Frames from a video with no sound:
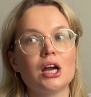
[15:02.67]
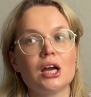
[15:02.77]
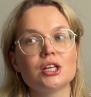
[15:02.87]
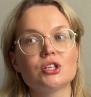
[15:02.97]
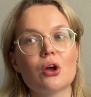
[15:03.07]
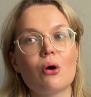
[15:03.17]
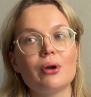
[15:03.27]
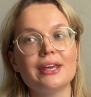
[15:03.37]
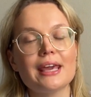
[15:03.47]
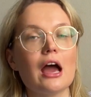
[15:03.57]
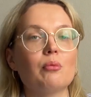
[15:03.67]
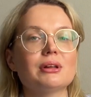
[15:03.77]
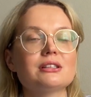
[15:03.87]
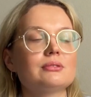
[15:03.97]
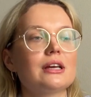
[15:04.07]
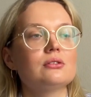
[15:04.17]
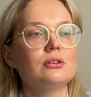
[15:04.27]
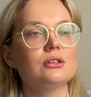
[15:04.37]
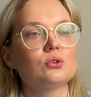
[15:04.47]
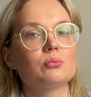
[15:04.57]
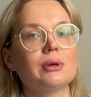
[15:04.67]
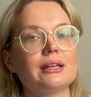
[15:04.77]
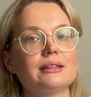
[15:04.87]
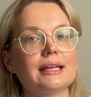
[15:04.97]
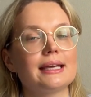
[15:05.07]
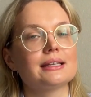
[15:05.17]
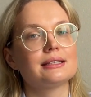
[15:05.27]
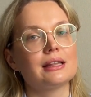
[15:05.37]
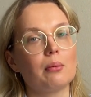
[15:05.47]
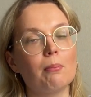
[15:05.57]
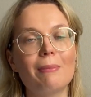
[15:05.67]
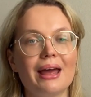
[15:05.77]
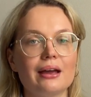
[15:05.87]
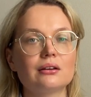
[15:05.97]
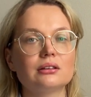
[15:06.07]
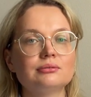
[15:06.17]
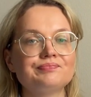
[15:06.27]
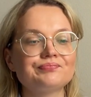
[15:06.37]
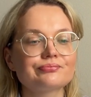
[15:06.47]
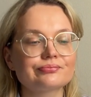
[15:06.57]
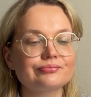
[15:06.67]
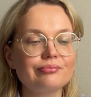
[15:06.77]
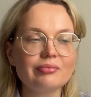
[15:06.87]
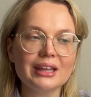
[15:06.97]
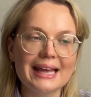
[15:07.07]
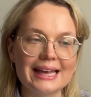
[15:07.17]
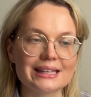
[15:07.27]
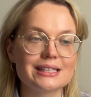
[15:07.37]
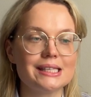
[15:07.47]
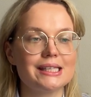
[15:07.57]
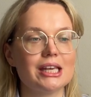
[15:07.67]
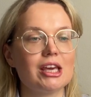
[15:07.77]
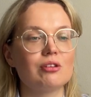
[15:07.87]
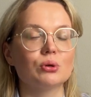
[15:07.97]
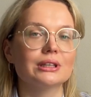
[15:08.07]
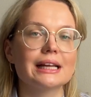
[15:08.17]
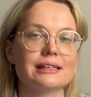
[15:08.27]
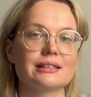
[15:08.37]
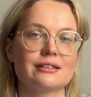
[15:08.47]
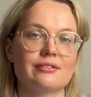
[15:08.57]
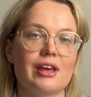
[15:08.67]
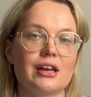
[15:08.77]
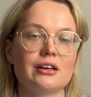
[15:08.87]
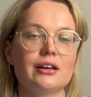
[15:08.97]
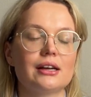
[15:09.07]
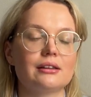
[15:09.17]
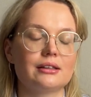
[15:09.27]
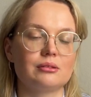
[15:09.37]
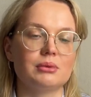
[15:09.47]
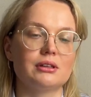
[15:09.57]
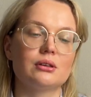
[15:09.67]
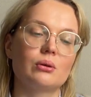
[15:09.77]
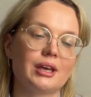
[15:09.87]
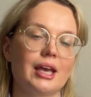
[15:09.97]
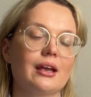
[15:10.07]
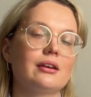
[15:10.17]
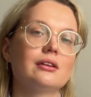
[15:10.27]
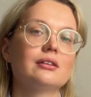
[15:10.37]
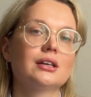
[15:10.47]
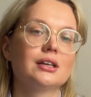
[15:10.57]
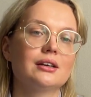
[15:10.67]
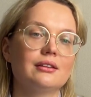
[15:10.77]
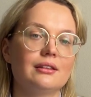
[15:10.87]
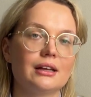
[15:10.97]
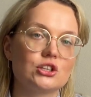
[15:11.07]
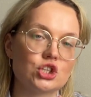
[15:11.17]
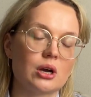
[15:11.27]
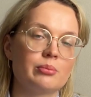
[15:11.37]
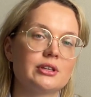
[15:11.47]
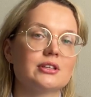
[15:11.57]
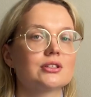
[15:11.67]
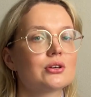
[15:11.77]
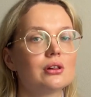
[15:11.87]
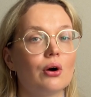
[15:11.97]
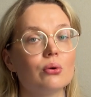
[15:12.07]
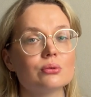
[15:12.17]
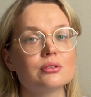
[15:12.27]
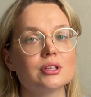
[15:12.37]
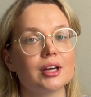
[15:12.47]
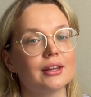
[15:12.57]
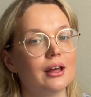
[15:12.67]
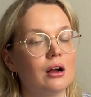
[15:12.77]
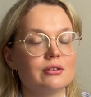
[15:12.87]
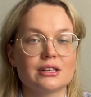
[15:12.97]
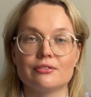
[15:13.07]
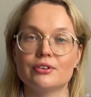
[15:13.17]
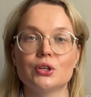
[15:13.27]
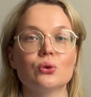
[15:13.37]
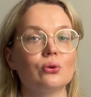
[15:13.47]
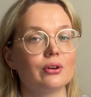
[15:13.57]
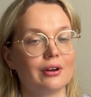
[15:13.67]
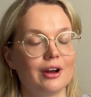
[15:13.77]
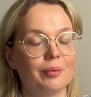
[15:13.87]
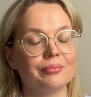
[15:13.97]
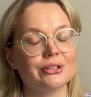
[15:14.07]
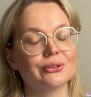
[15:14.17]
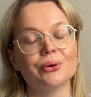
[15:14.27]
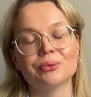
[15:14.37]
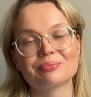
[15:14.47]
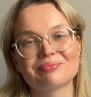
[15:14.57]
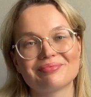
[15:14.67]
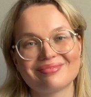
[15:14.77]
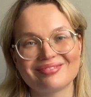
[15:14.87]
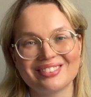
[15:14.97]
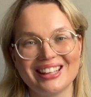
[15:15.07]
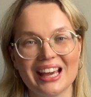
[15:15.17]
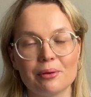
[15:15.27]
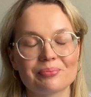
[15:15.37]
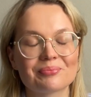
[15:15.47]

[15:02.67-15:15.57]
So yeah, but sometimes you need to take a step back and see what else is there and admit that, okay, that chapter is closed and now something new gonna come. So yeah.